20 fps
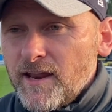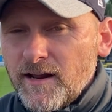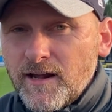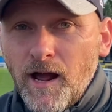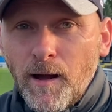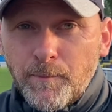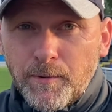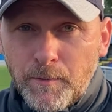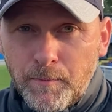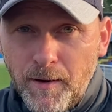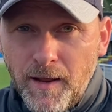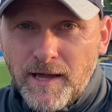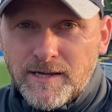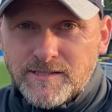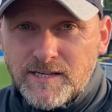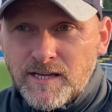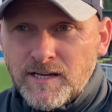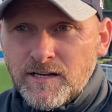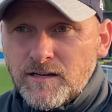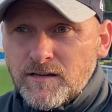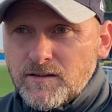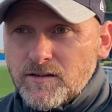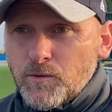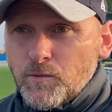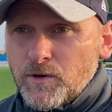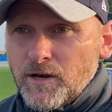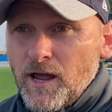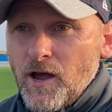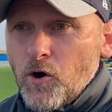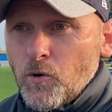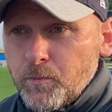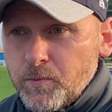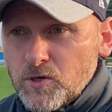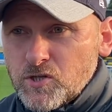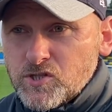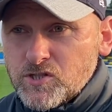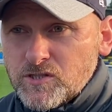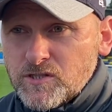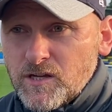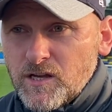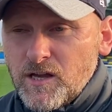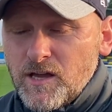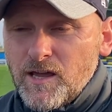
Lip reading: a couple of players in that would help us.